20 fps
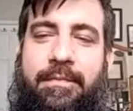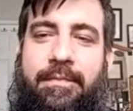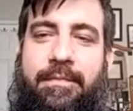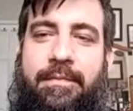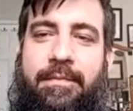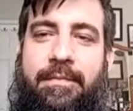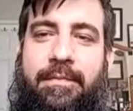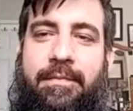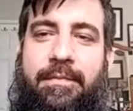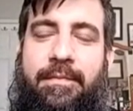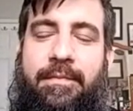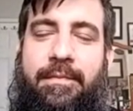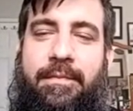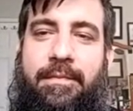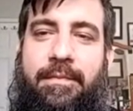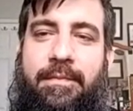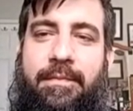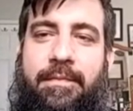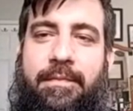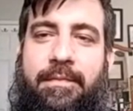
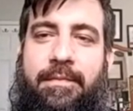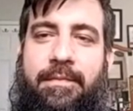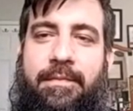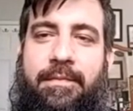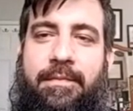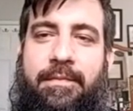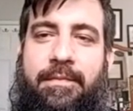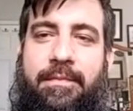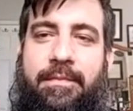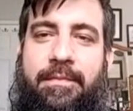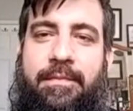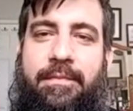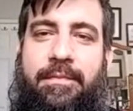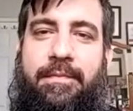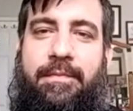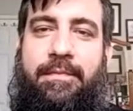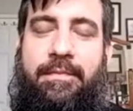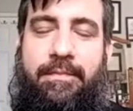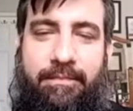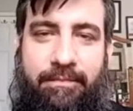
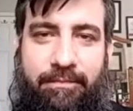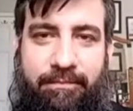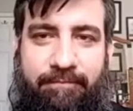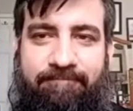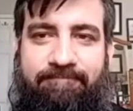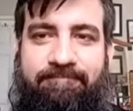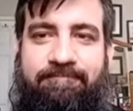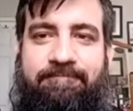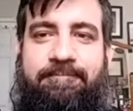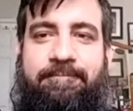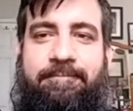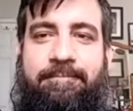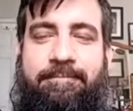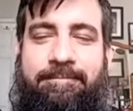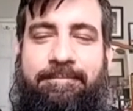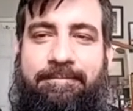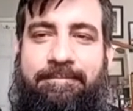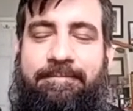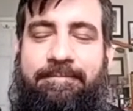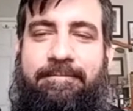
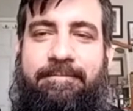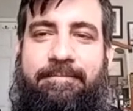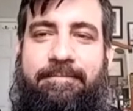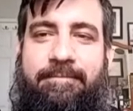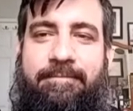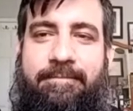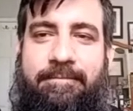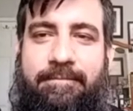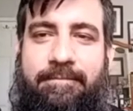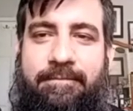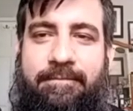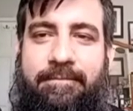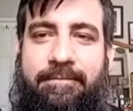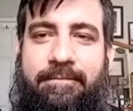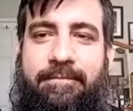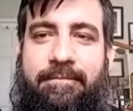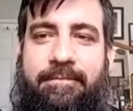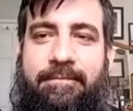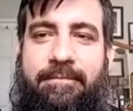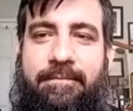
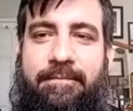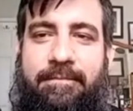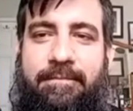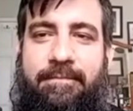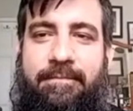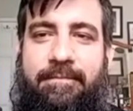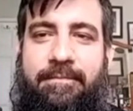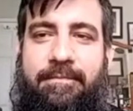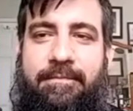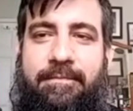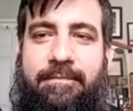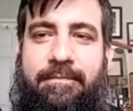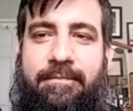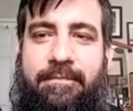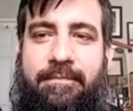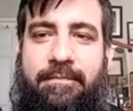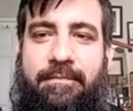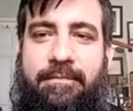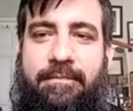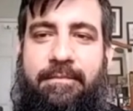
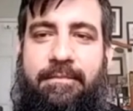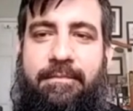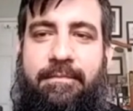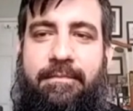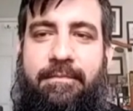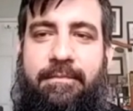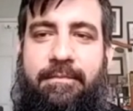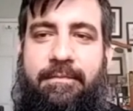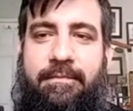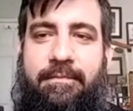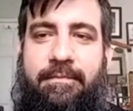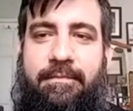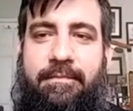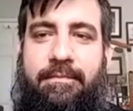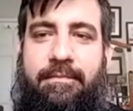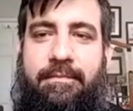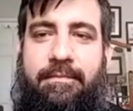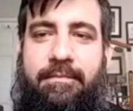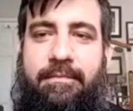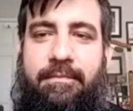
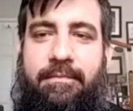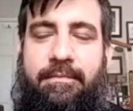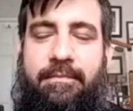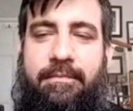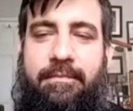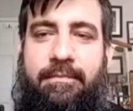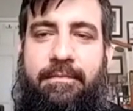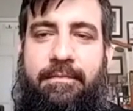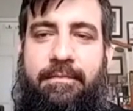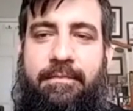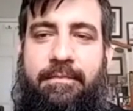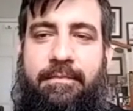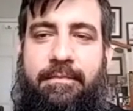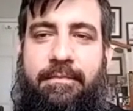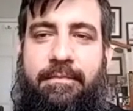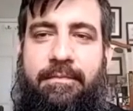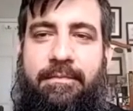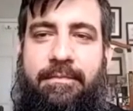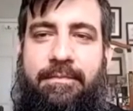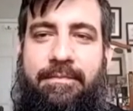
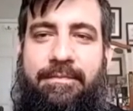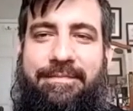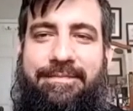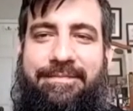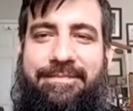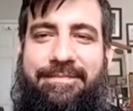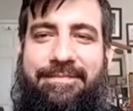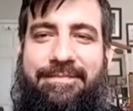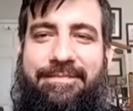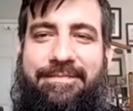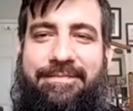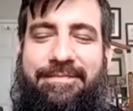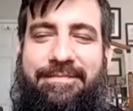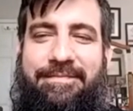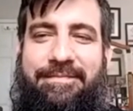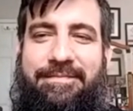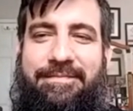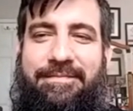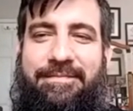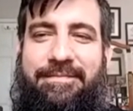(not speaking)